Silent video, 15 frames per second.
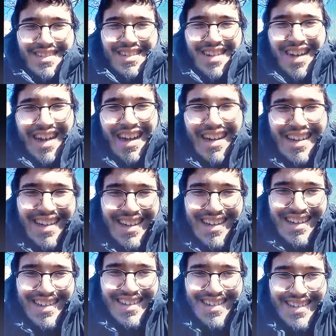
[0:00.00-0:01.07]
Huh?
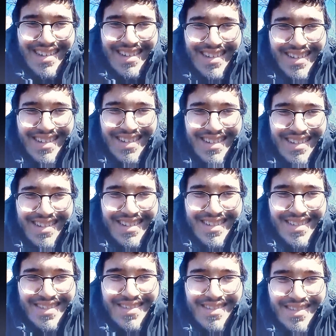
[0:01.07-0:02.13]
We're competing with
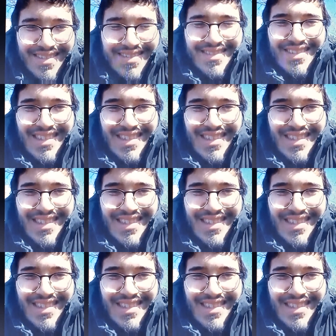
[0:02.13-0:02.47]
Matty.